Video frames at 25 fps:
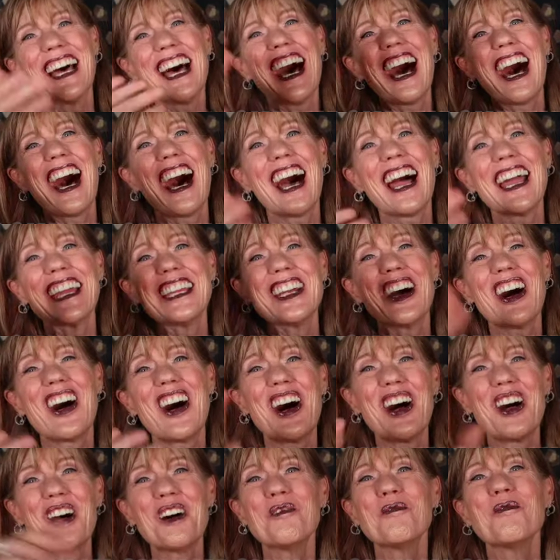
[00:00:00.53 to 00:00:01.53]
Hi
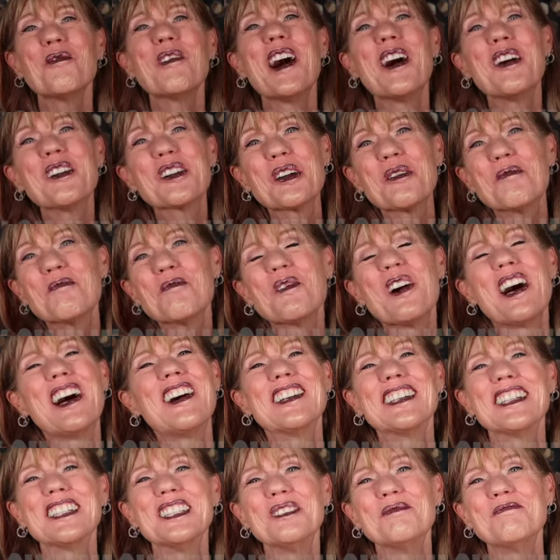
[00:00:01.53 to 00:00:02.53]
y'all,
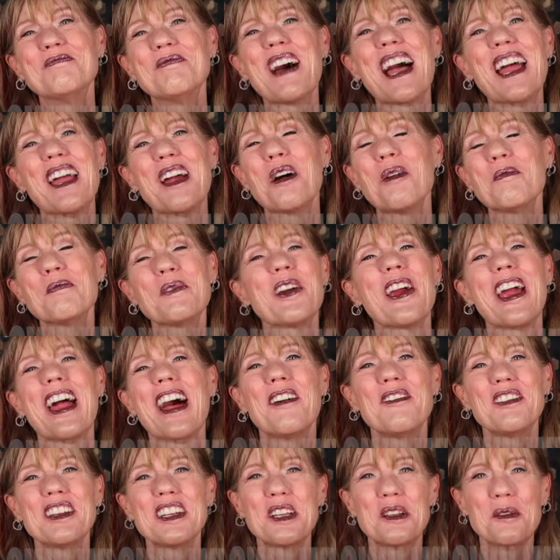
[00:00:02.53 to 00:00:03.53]
welcome. I hope you're
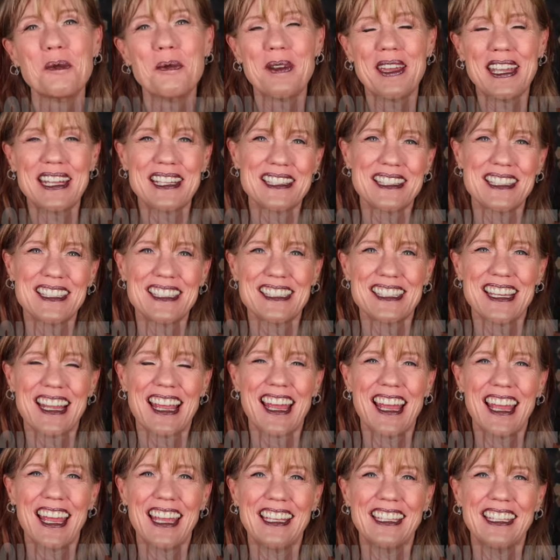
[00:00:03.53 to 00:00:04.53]
having an amazing
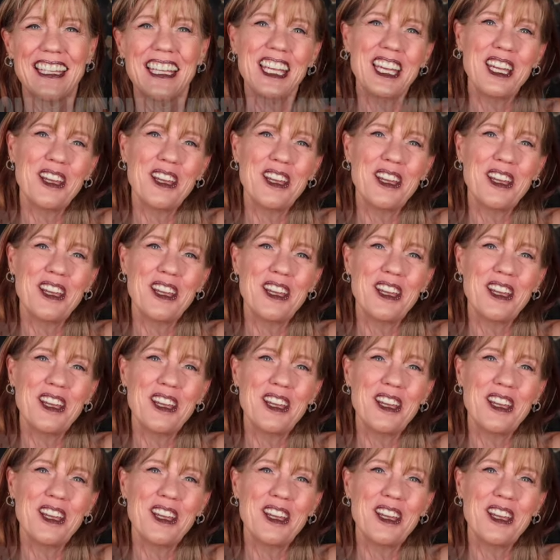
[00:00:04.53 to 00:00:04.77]
day.